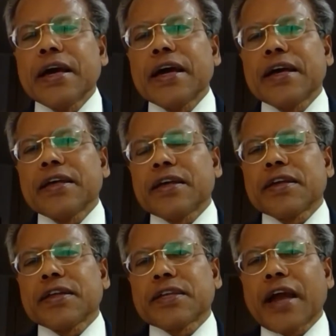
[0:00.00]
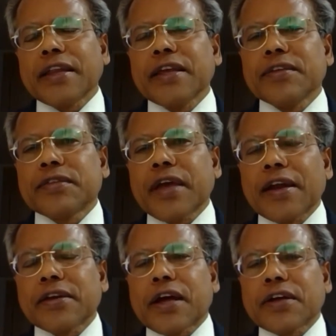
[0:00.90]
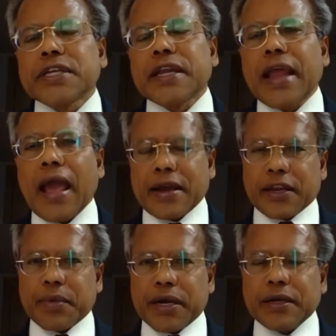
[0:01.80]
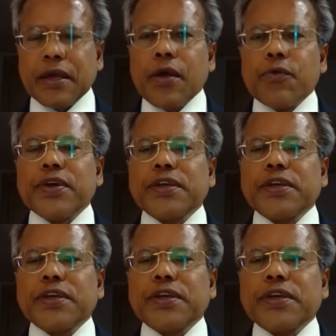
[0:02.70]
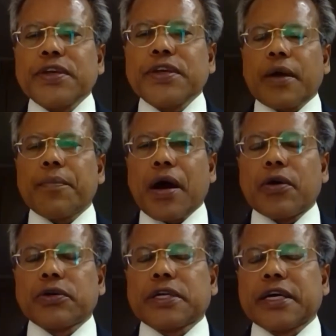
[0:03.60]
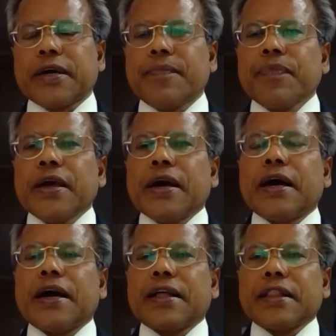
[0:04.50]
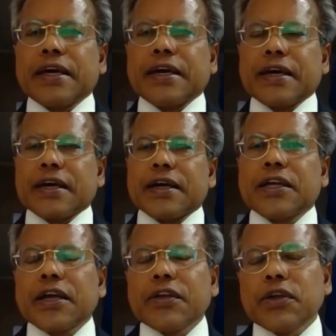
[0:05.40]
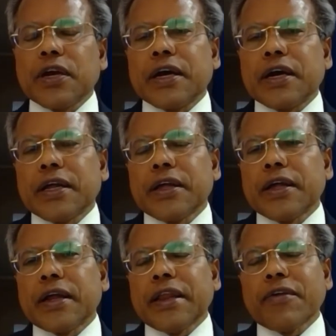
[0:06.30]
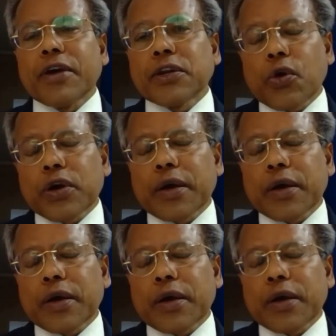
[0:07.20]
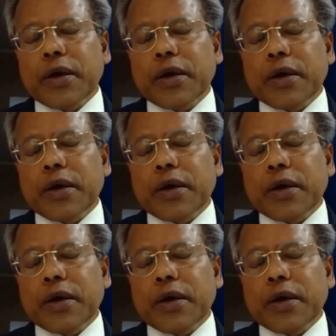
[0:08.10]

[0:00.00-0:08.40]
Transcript: uh, uh Chinese and Russian agreement, which they talk about uh, the never talk about